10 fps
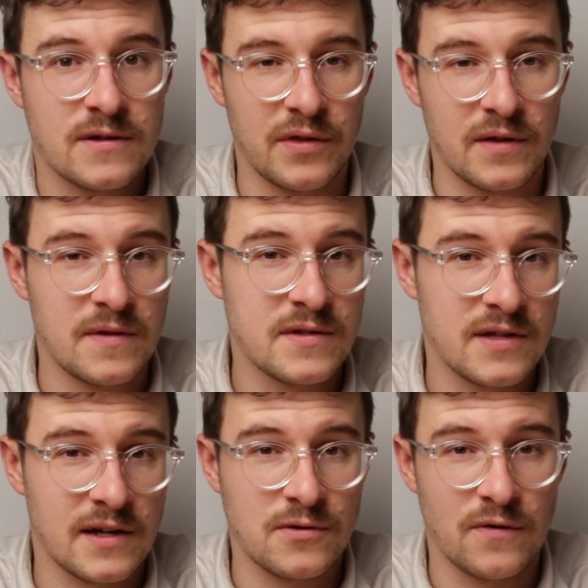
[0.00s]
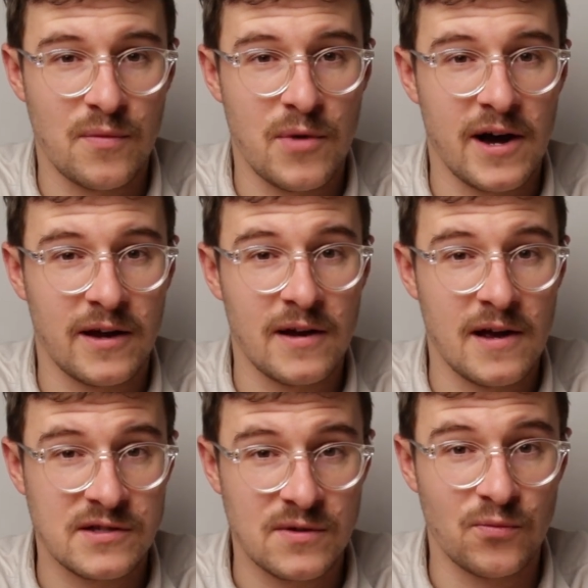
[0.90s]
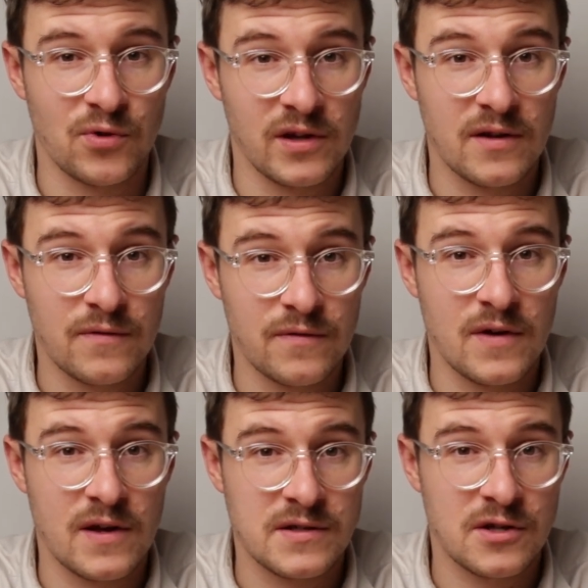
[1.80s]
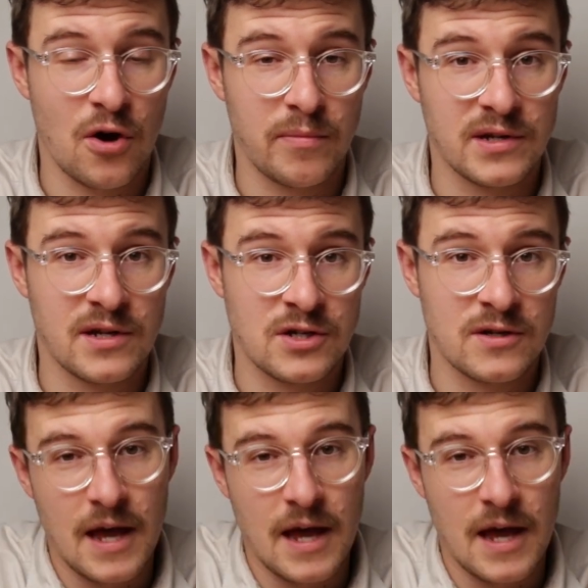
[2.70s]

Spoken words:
I think this sector of the market has some really fierce competition.